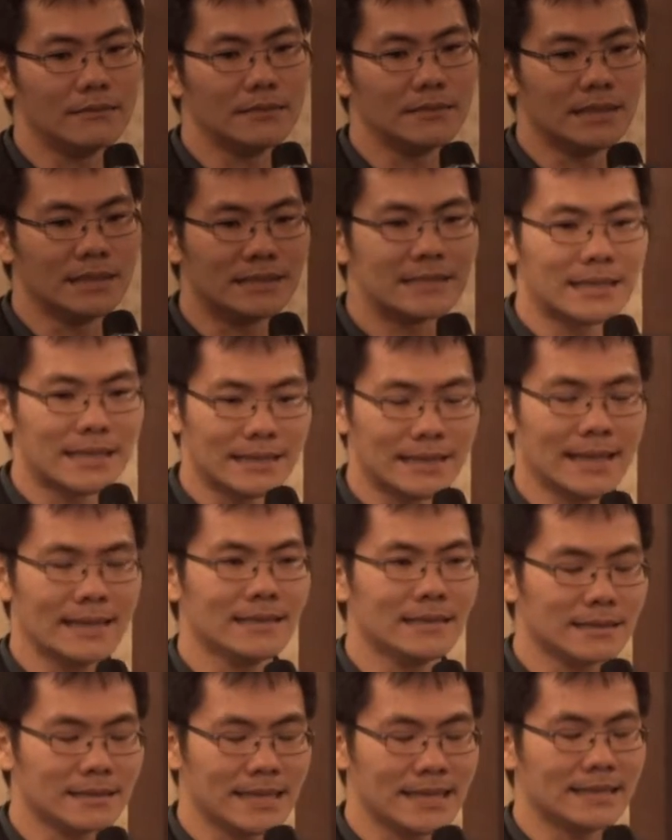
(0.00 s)
is then
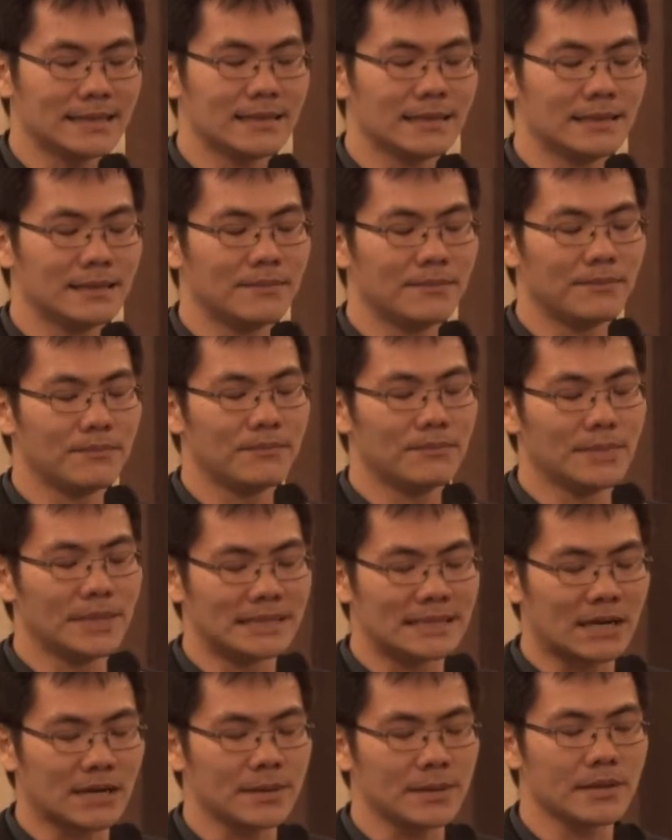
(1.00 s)
the
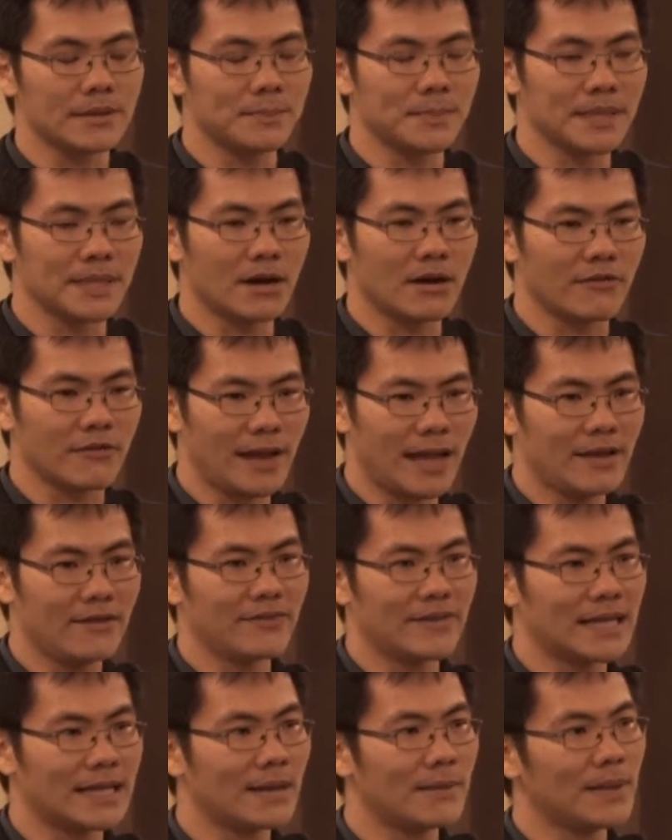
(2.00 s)
Encyclopedia of
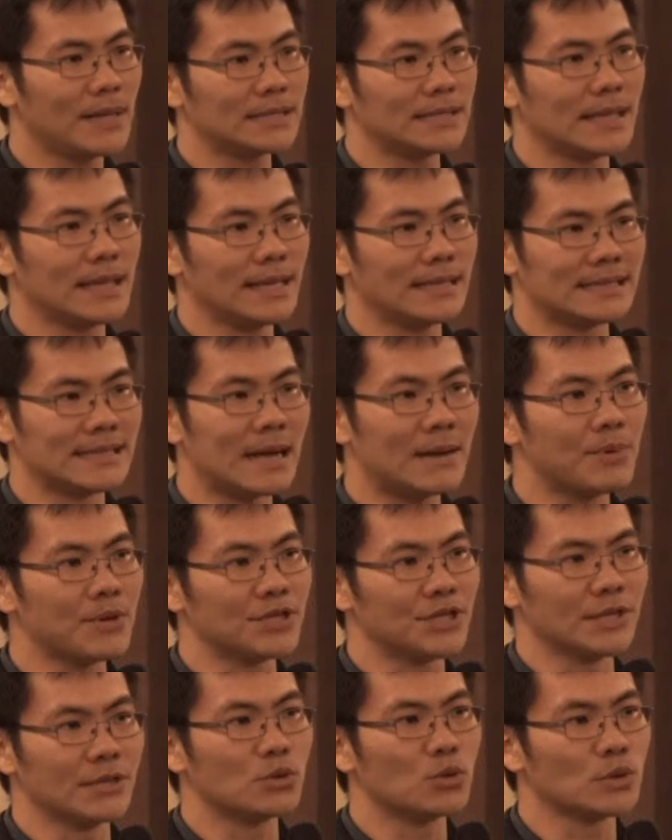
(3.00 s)
Life database
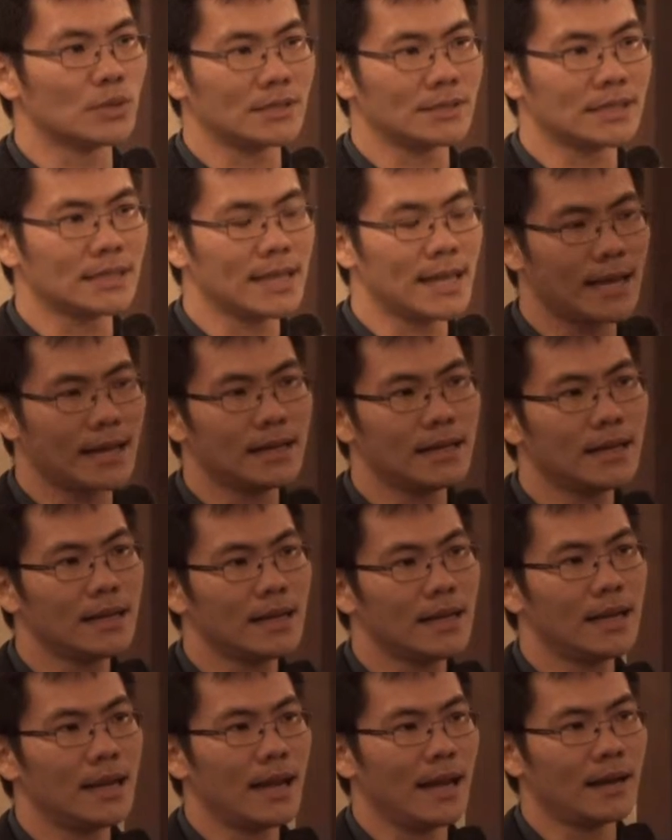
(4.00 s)
established in 2010,
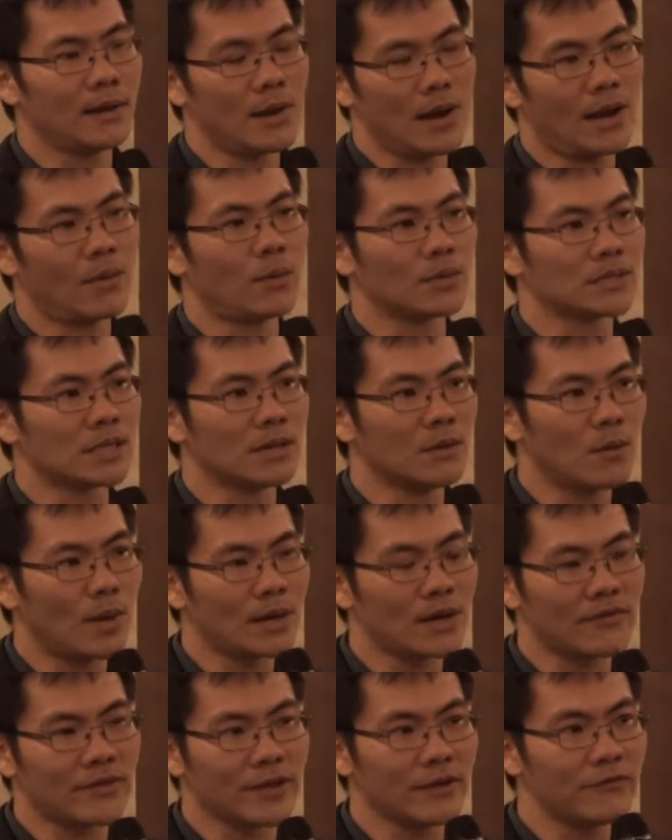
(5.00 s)
and I was
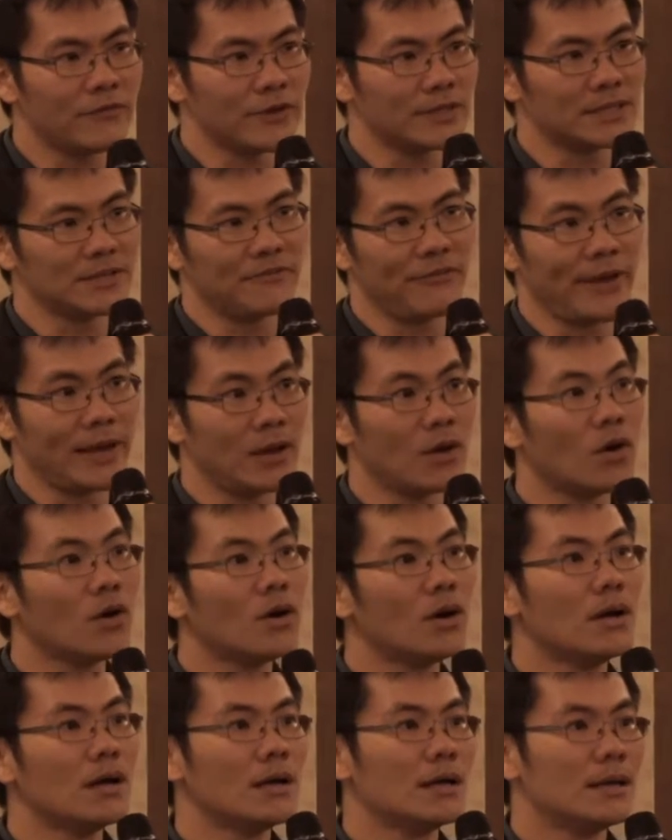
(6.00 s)
one of the first fellow
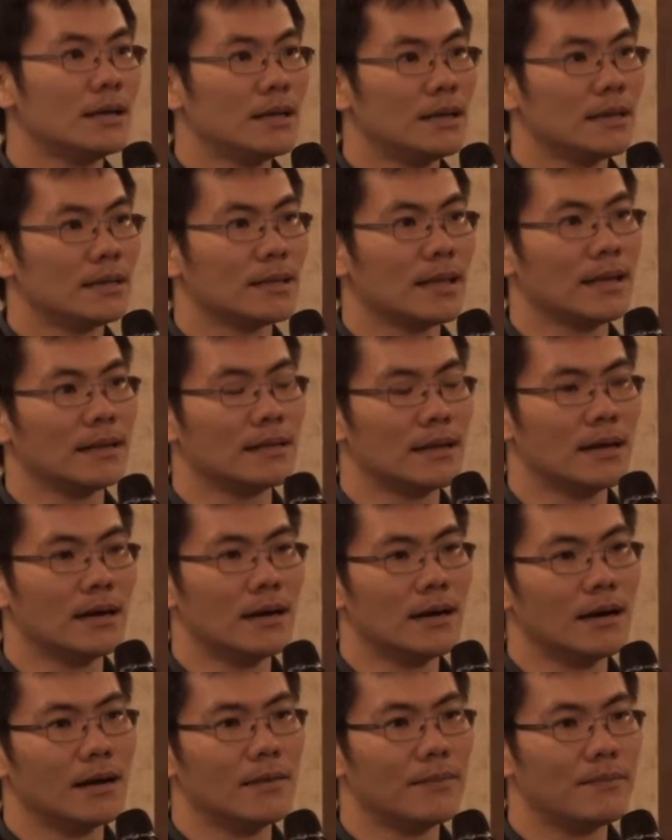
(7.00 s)
that
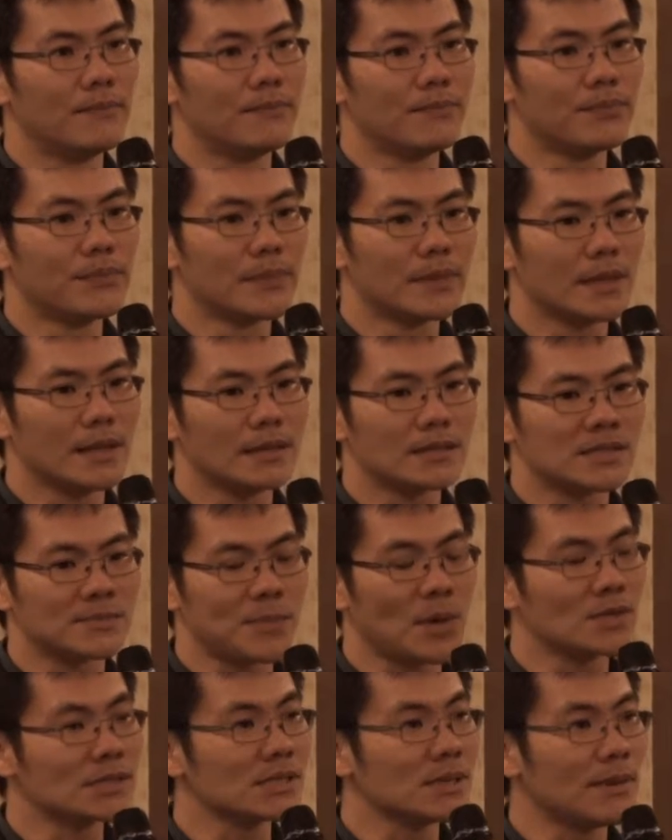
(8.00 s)

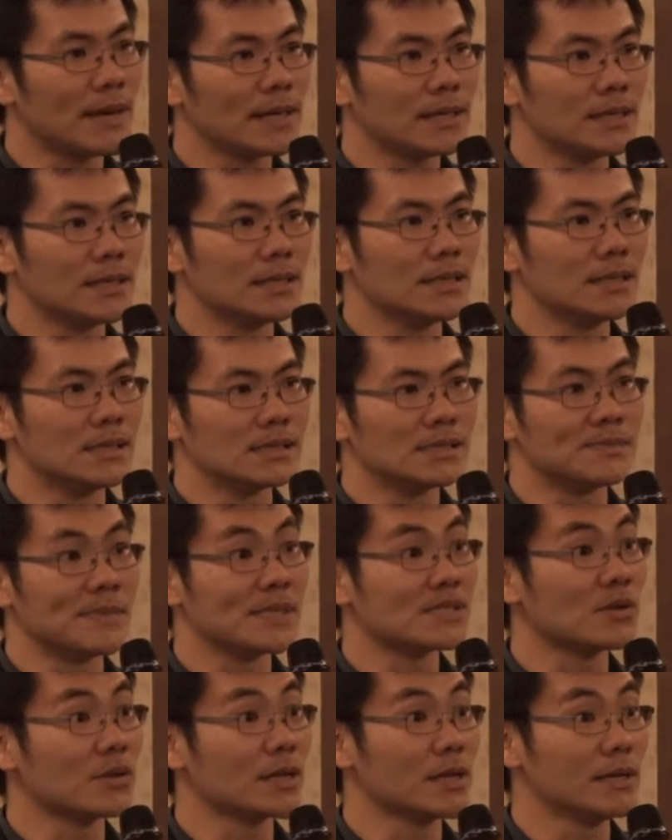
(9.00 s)
sponsored by the
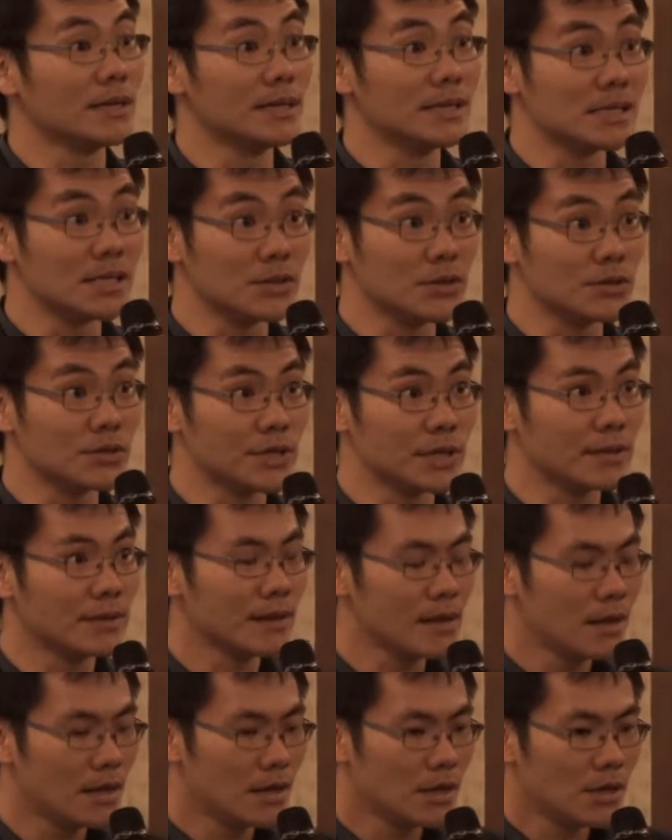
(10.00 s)
Smithsonian Institution.
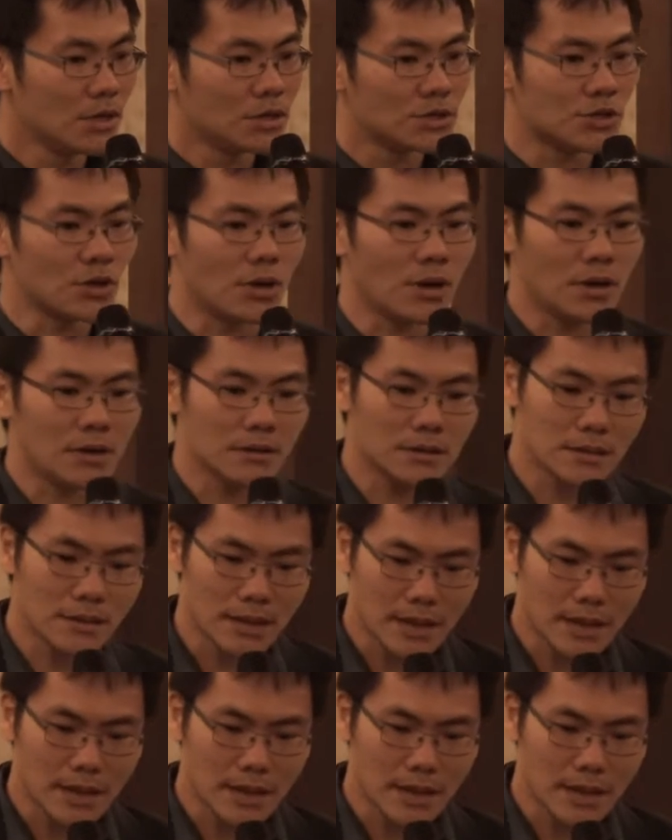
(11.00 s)
So